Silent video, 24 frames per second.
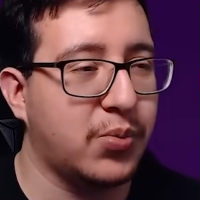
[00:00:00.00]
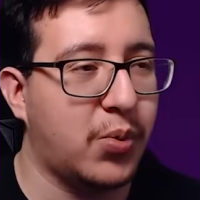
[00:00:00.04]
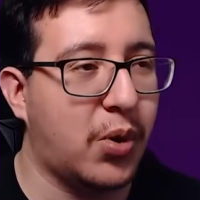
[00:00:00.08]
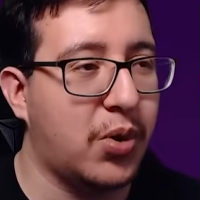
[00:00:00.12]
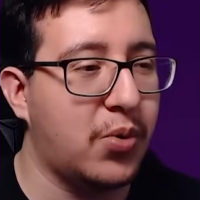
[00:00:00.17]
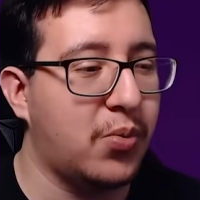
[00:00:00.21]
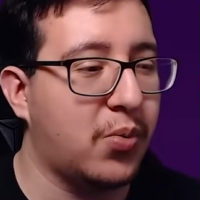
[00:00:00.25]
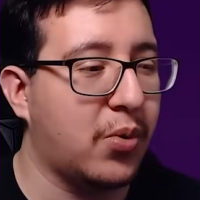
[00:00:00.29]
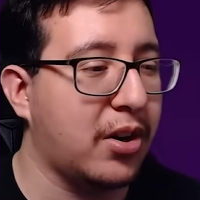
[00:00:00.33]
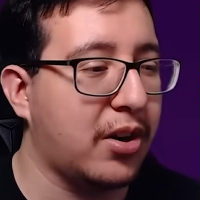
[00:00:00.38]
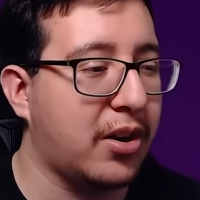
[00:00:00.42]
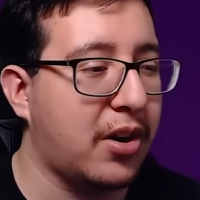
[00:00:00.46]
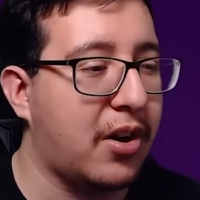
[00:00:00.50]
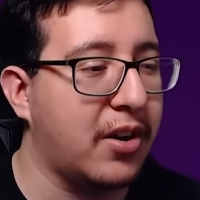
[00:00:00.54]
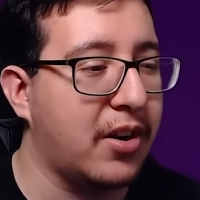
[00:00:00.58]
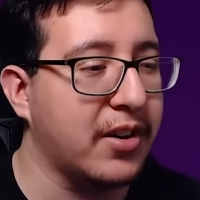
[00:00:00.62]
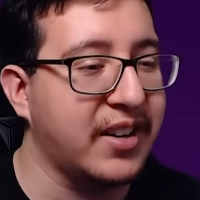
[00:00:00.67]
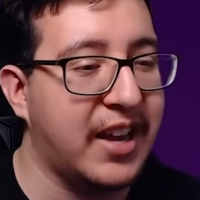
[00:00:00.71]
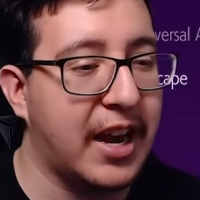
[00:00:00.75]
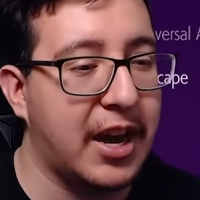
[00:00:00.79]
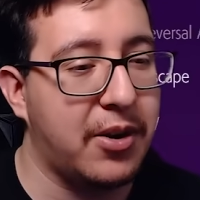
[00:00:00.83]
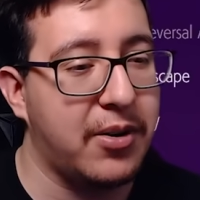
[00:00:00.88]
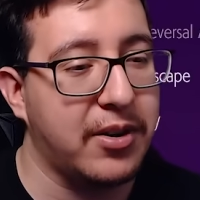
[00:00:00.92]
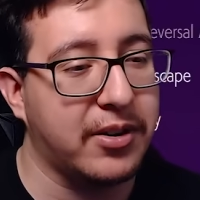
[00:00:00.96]
won't work on
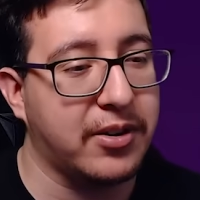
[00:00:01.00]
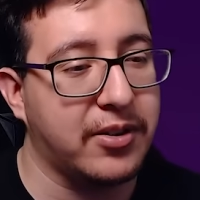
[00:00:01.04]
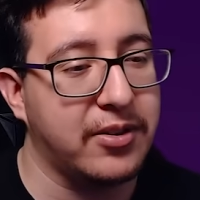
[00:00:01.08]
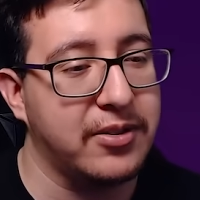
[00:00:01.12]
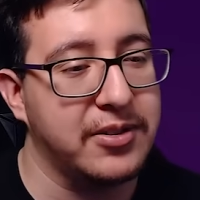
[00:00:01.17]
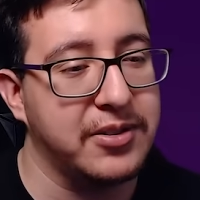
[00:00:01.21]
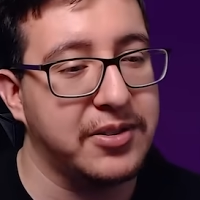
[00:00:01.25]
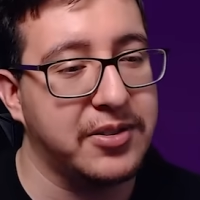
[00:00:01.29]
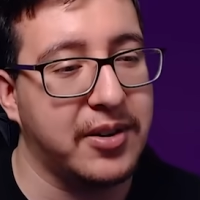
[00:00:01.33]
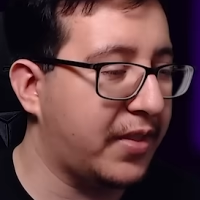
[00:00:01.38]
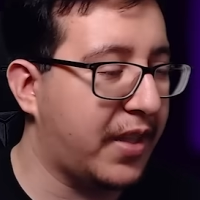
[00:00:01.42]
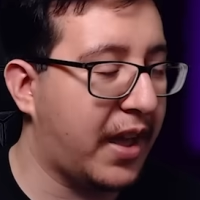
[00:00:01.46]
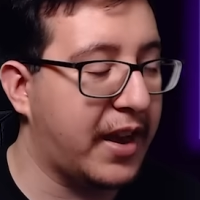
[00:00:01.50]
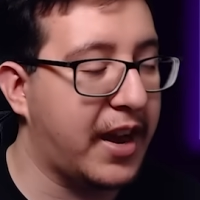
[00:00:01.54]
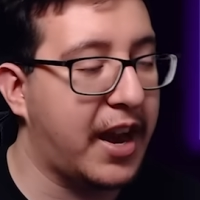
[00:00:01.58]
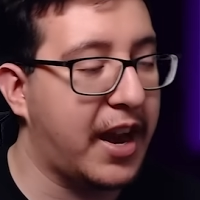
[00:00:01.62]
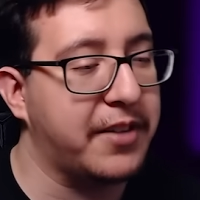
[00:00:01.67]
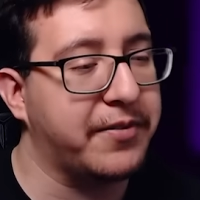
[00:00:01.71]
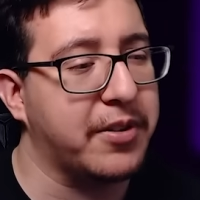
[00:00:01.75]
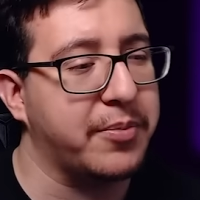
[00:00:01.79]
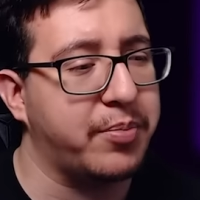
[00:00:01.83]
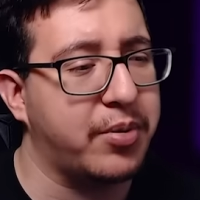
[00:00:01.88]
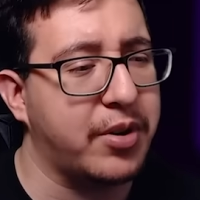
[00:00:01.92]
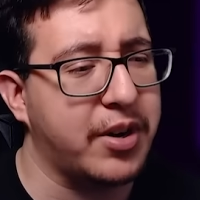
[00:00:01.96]
characters that
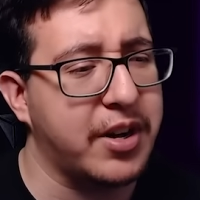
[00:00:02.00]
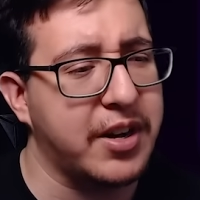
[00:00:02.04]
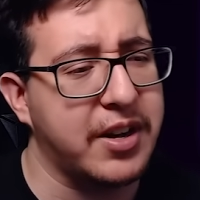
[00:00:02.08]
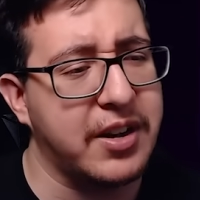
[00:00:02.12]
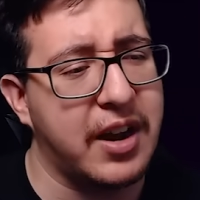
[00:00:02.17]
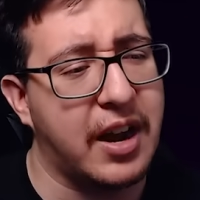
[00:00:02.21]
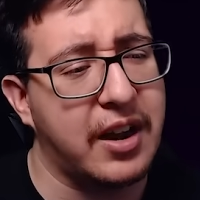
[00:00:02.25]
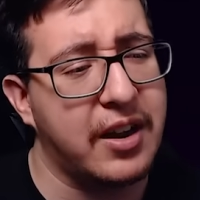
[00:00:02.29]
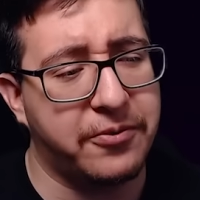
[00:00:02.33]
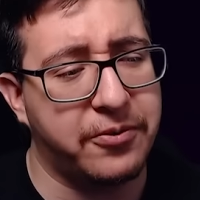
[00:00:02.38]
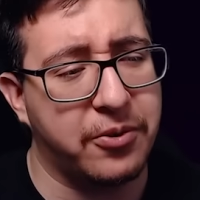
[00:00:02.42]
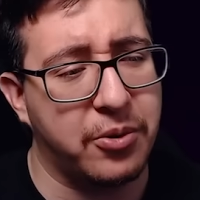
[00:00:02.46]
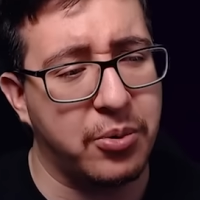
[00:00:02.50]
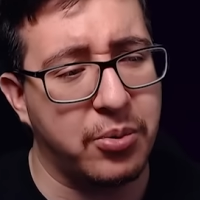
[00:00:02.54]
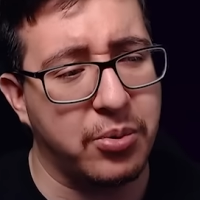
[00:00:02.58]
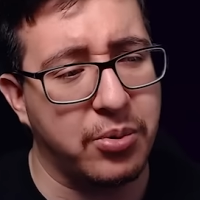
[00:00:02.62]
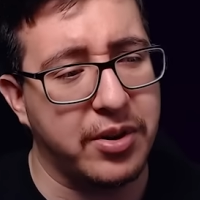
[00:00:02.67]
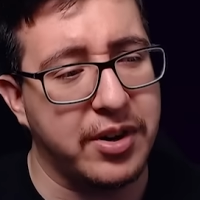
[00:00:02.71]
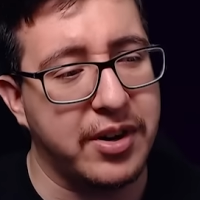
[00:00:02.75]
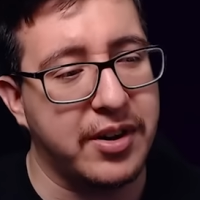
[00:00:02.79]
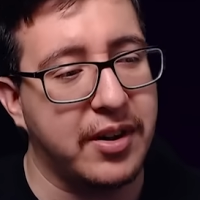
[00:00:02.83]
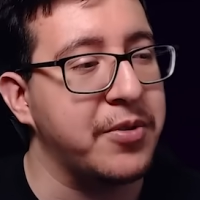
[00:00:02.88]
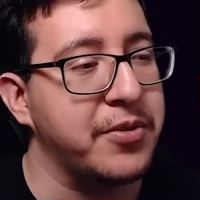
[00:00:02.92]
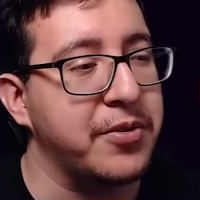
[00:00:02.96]
have a pretty
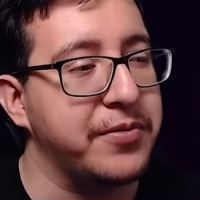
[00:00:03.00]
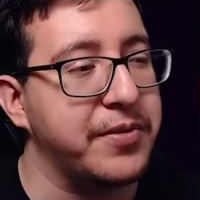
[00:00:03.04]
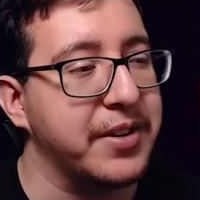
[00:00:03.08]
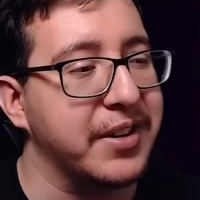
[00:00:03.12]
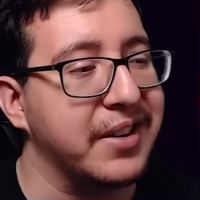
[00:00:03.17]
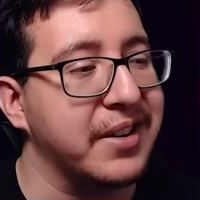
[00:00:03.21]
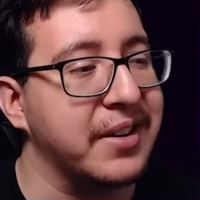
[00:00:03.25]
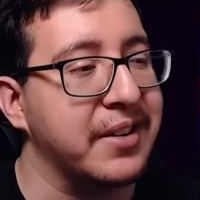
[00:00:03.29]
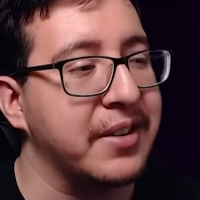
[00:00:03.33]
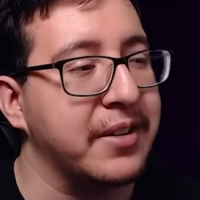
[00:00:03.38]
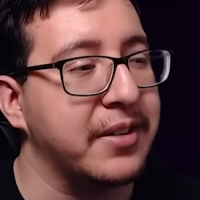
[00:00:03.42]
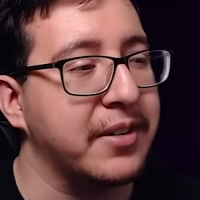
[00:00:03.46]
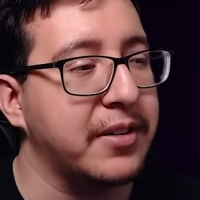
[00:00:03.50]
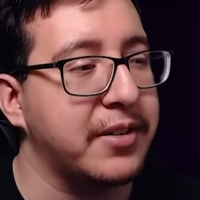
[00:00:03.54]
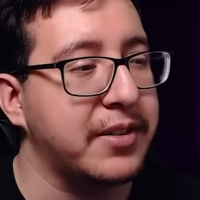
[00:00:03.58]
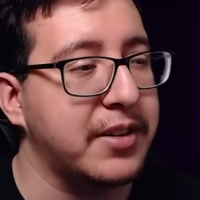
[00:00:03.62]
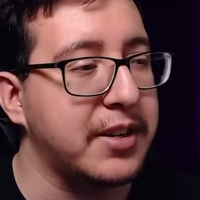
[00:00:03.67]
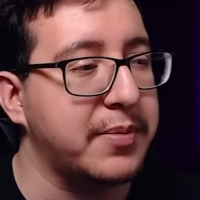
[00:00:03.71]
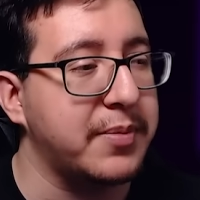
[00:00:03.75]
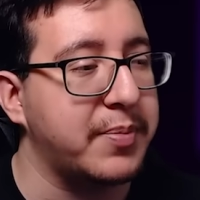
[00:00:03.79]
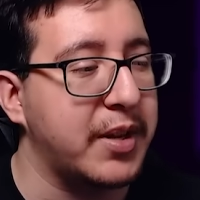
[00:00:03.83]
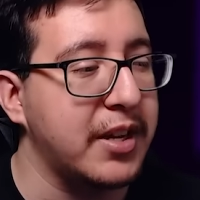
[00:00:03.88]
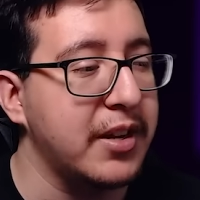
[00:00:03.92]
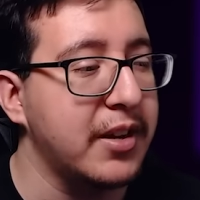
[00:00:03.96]
forward moving
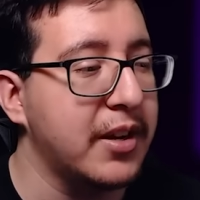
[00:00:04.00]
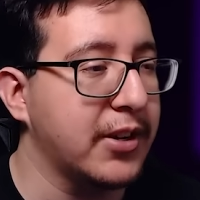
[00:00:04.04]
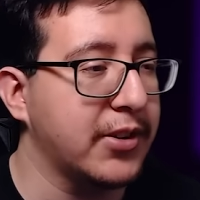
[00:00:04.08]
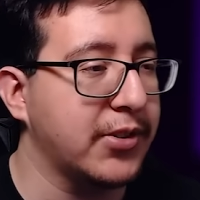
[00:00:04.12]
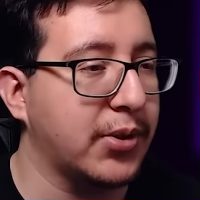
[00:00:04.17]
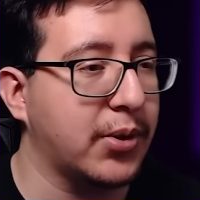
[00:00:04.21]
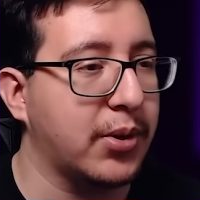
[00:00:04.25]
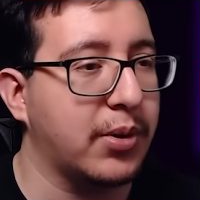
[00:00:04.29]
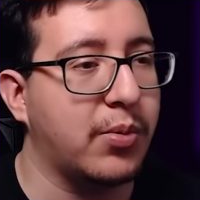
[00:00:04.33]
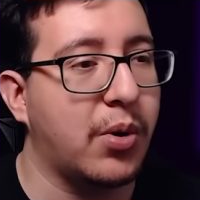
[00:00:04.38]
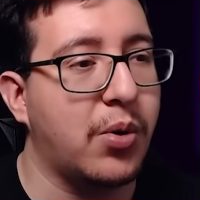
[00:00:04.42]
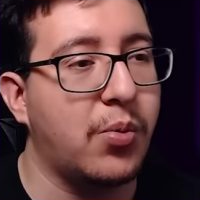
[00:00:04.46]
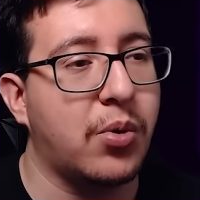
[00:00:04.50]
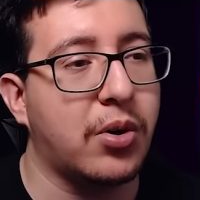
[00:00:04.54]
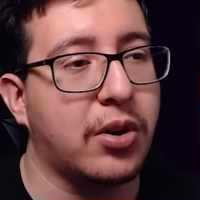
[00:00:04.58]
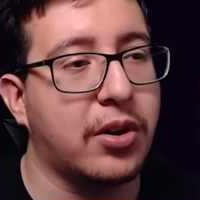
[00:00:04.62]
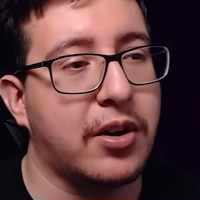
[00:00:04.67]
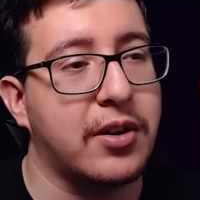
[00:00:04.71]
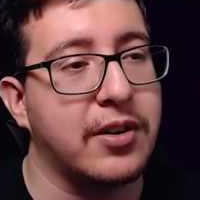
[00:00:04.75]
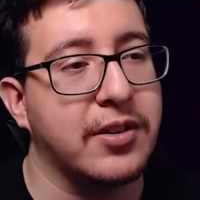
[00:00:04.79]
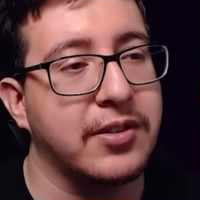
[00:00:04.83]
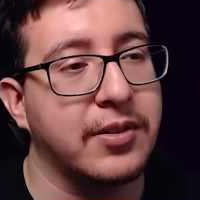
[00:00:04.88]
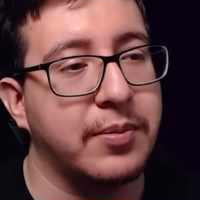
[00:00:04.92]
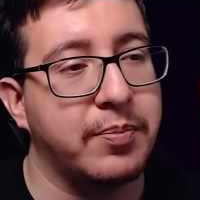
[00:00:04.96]
DP, so it won't work
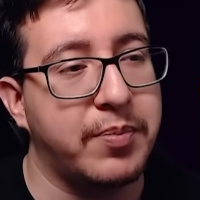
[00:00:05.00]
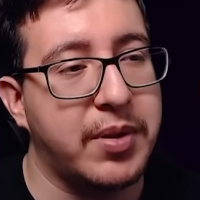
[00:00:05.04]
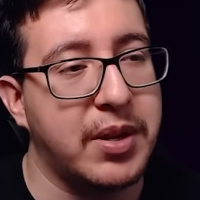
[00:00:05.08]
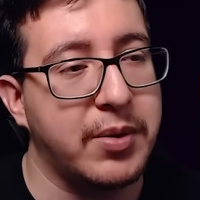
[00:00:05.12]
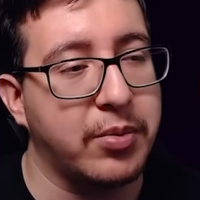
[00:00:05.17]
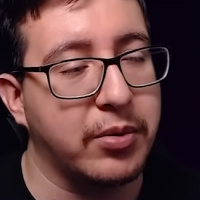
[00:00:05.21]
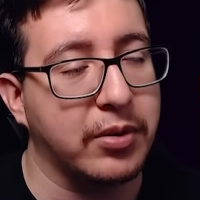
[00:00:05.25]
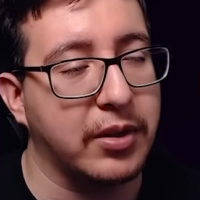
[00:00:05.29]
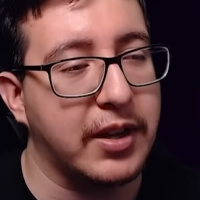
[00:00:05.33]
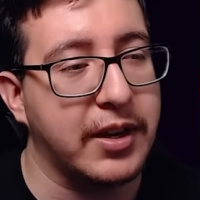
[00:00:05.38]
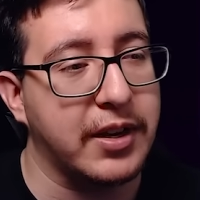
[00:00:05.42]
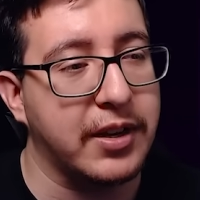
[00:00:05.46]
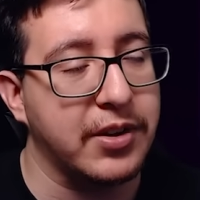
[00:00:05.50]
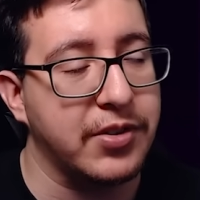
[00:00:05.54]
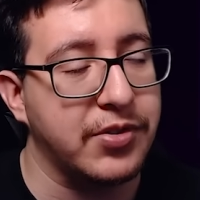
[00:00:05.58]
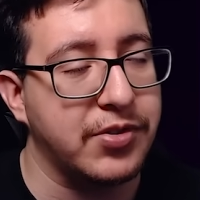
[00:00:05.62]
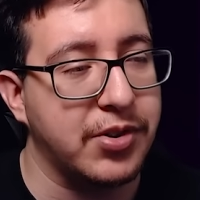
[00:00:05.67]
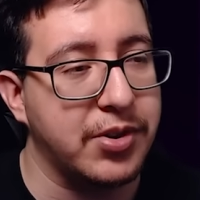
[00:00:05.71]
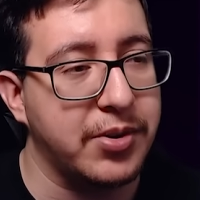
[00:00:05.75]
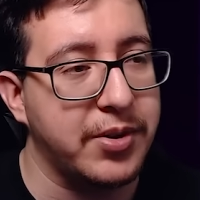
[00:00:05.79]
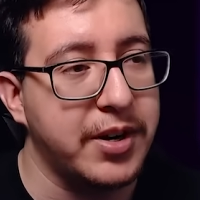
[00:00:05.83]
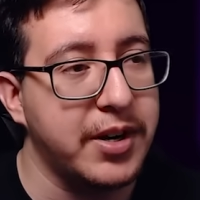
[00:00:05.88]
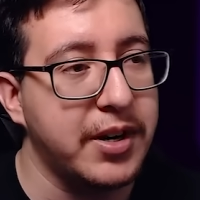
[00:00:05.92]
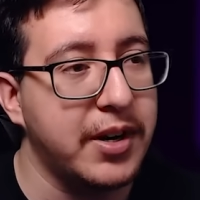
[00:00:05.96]
on people like
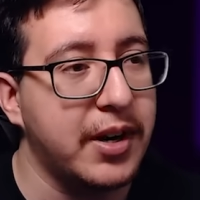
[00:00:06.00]
Jury,